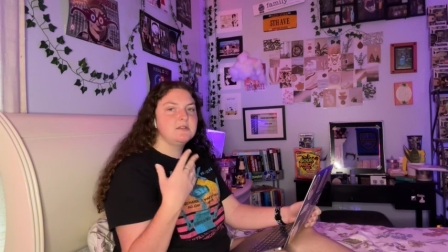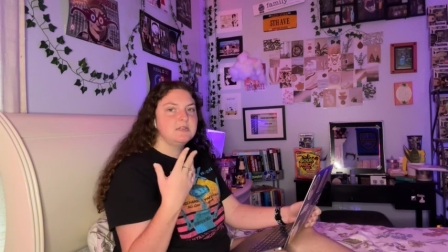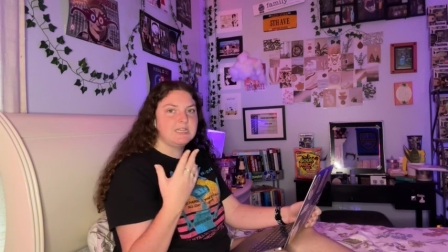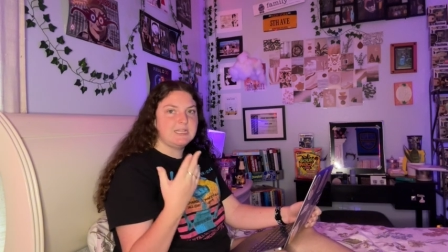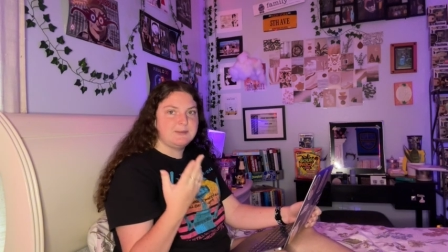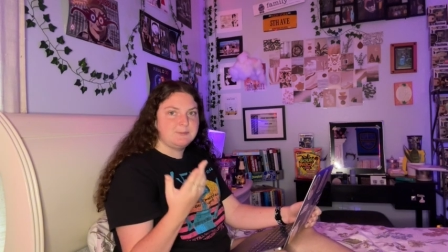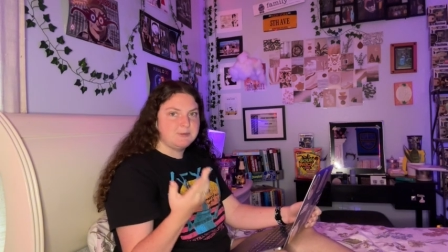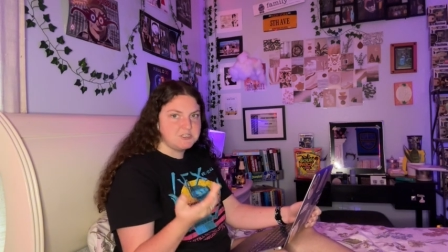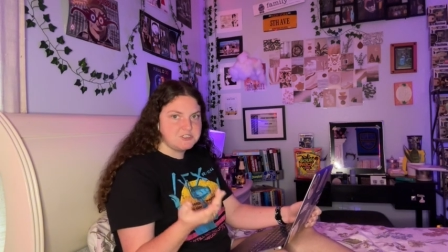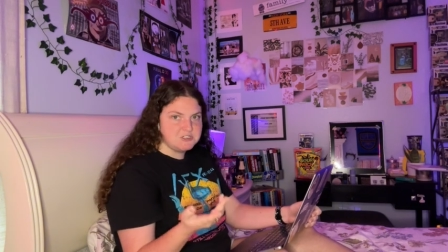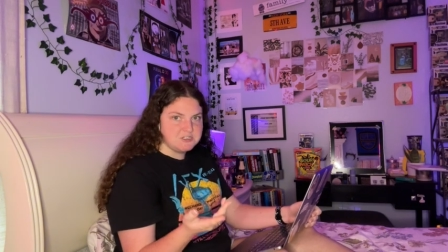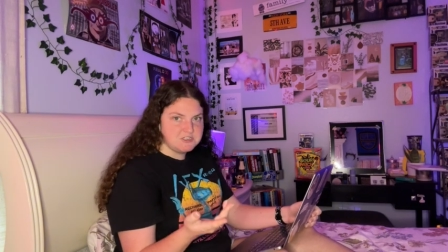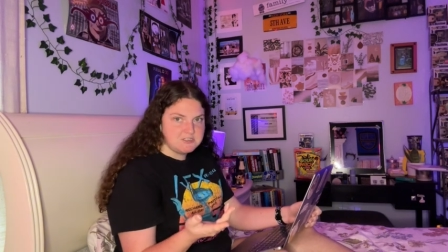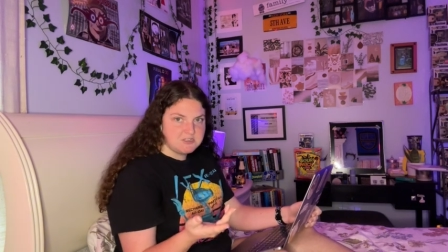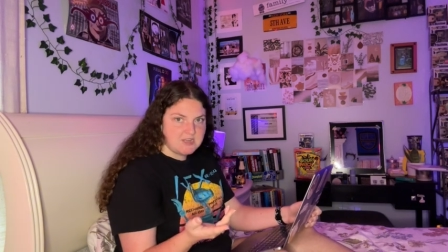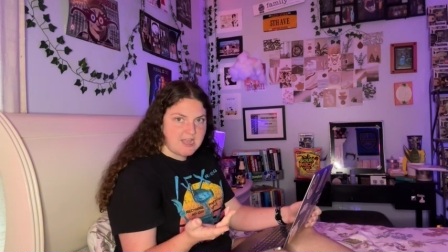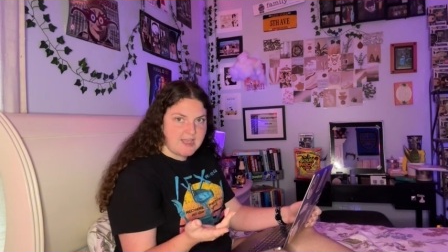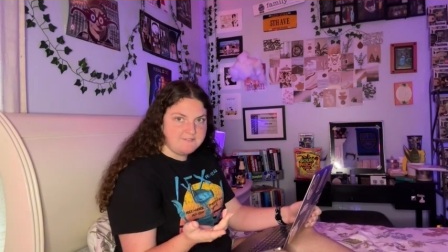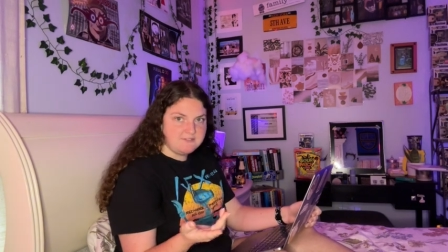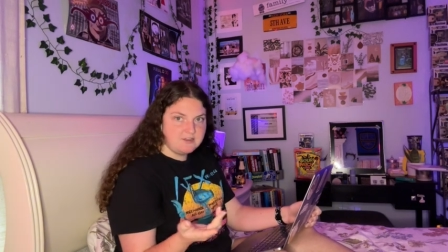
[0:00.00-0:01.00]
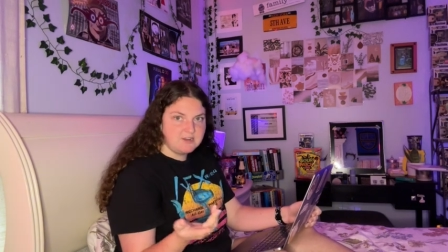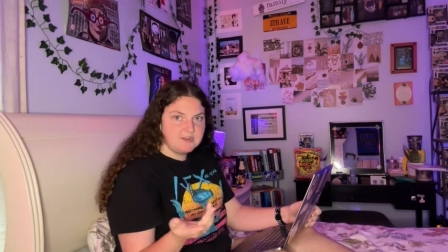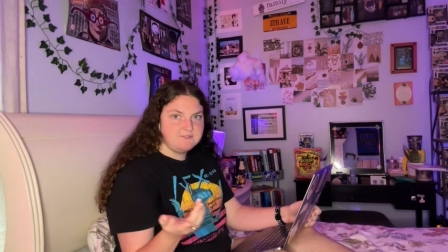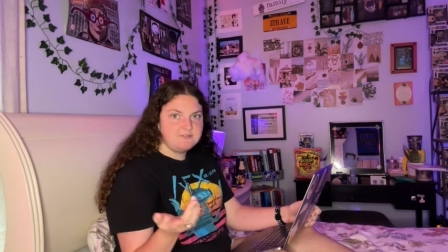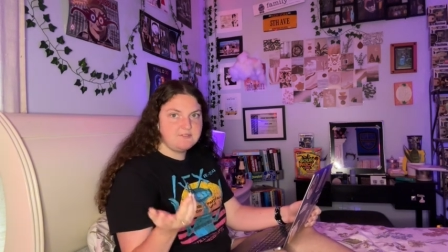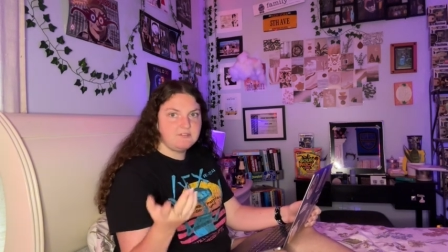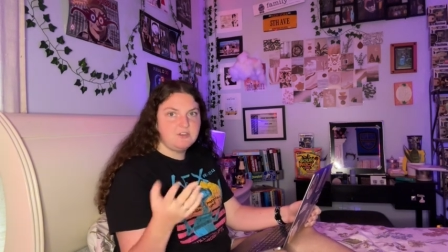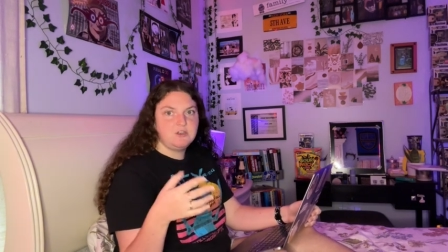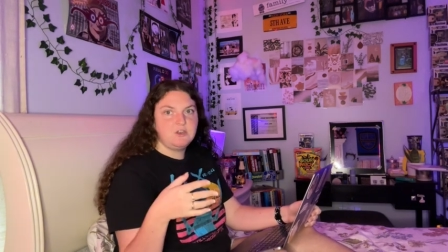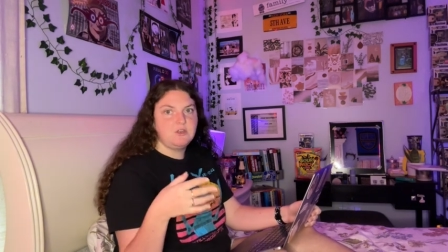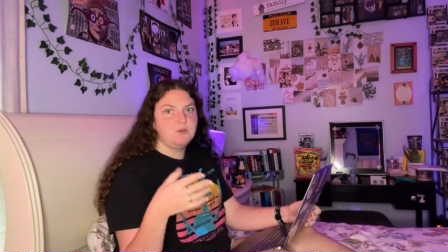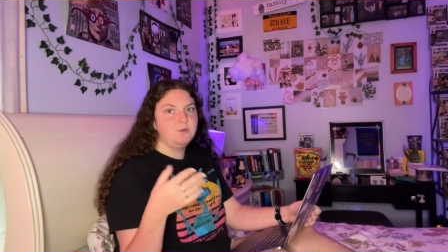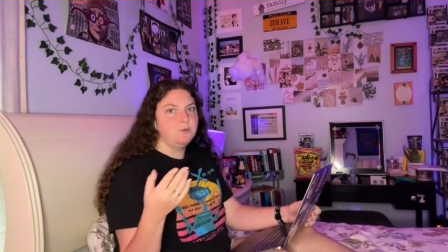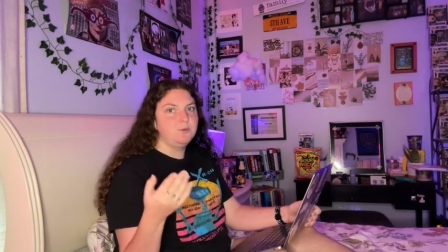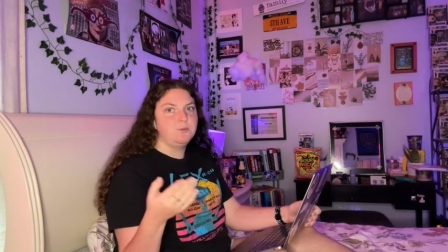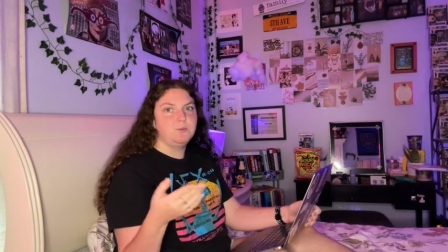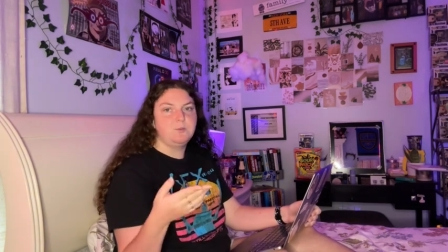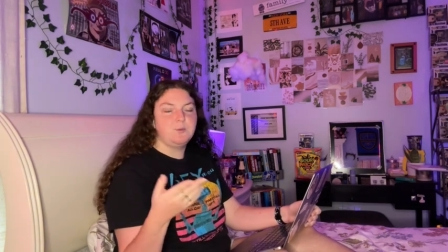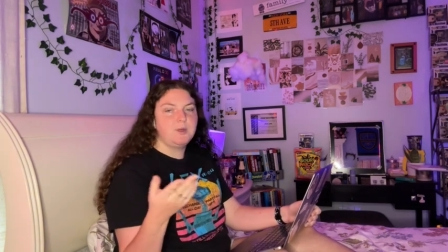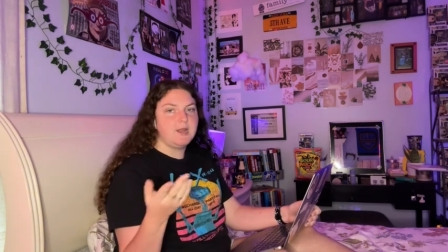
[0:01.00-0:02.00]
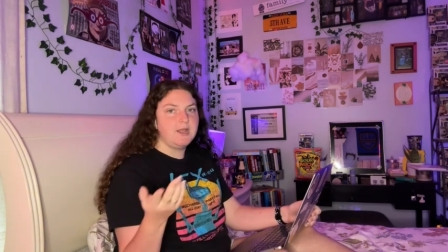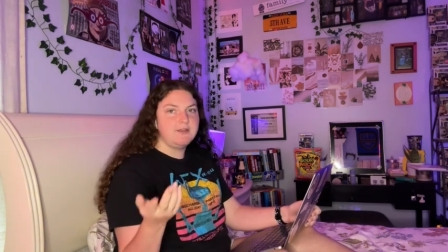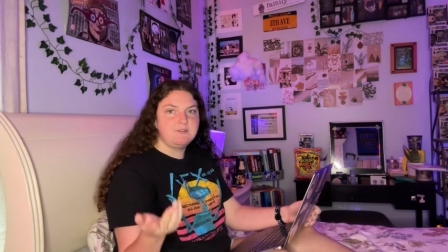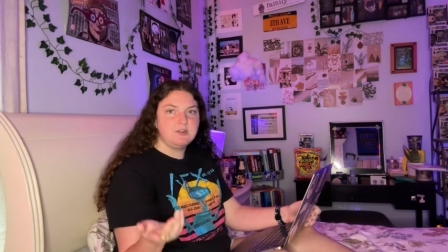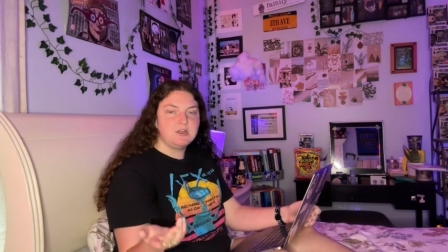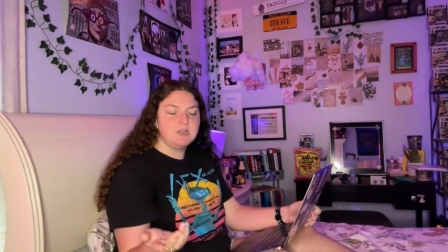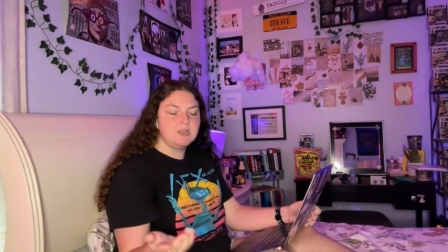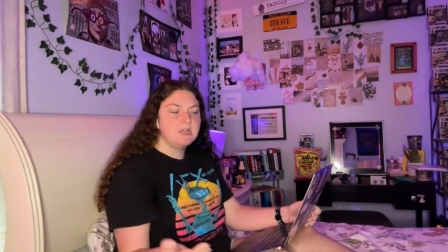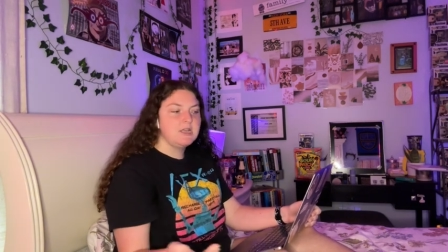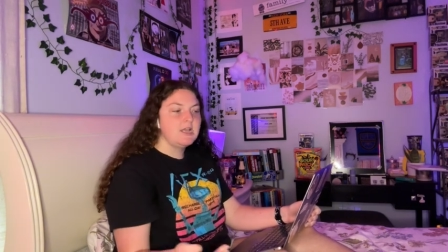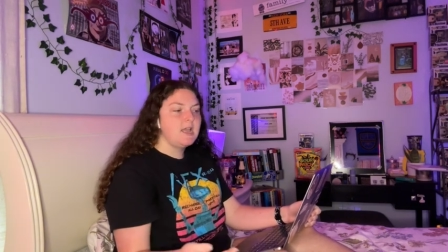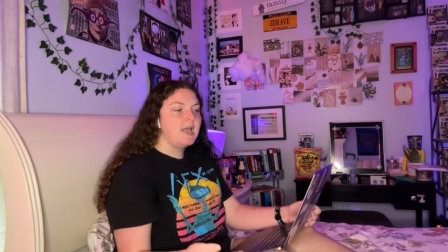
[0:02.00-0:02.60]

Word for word: Liberty Tree Tavern, you know, whatever.